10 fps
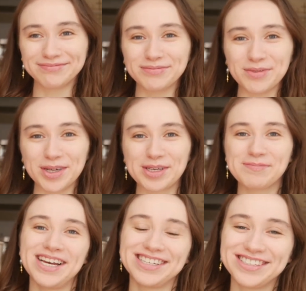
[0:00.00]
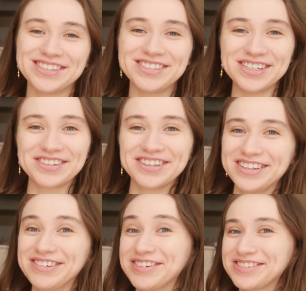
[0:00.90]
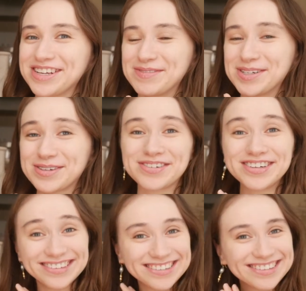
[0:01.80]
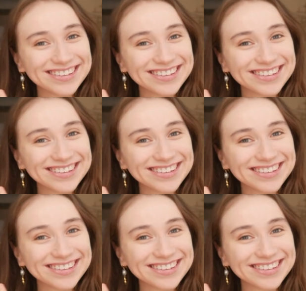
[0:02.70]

Welcome back to another Lily Rose Depp tutorial.